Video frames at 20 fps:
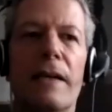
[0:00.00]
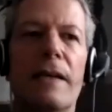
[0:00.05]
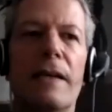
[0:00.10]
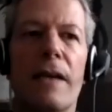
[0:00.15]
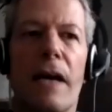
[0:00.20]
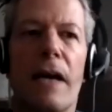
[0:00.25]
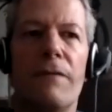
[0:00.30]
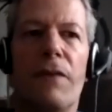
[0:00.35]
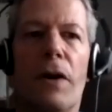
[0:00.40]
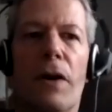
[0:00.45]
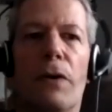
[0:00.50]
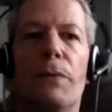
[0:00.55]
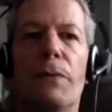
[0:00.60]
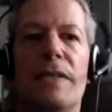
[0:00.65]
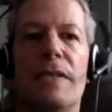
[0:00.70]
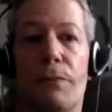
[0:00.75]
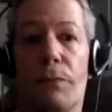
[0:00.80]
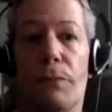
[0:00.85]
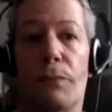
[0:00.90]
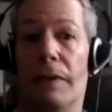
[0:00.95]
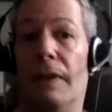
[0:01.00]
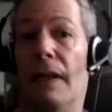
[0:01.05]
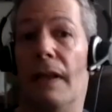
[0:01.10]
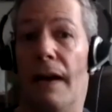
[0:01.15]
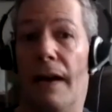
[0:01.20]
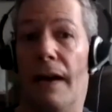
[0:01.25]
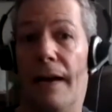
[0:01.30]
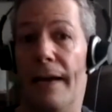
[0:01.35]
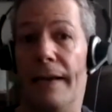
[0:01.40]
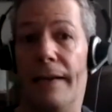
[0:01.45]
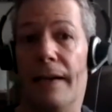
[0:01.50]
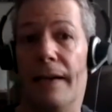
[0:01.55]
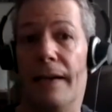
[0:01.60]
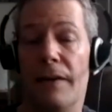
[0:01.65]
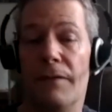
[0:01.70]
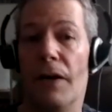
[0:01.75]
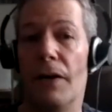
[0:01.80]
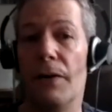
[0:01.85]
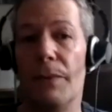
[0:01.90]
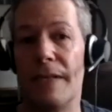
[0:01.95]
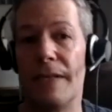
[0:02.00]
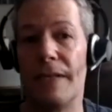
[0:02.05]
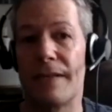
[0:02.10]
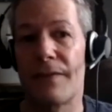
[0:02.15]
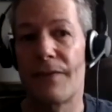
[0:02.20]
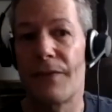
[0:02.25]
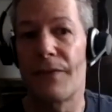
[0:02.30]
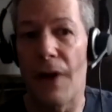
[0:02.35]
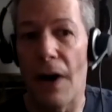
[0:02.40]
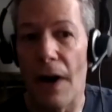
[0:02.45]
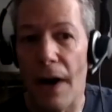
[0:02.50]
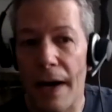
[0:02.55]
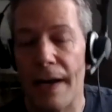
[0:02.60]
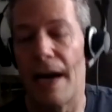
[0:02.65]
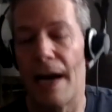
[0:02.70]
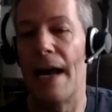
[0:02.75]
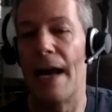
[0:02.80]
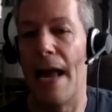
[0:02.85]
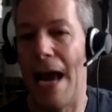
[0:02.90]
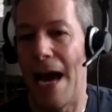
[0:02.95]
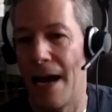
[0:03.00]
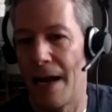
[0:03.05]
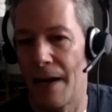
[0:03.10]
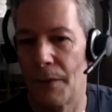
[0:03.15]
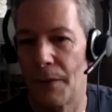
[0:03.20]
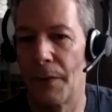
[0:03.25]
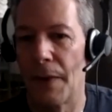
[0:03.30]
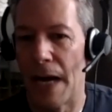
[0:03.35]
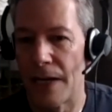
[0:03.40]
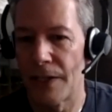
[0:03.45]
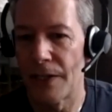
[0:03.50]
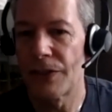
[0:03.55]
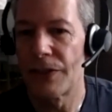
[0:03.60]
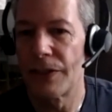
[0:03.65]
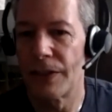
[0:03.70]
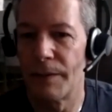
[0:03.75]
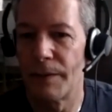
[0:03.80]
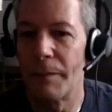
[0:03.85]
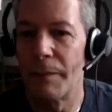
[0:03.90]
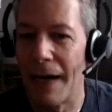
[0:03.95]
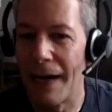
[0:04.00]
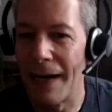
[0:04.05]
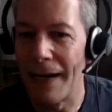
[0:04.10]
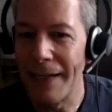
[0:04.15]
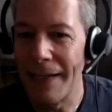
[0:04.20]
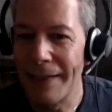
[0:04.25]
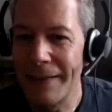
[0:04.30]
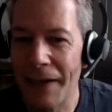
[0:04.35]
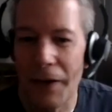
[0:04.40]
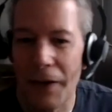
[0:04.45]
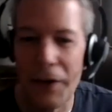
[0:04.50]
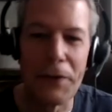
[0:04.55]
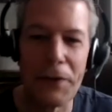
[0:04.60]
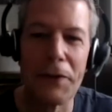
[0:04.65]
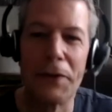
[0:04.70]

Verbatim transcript: I, have always relied. I've always thought I had a rational mind, although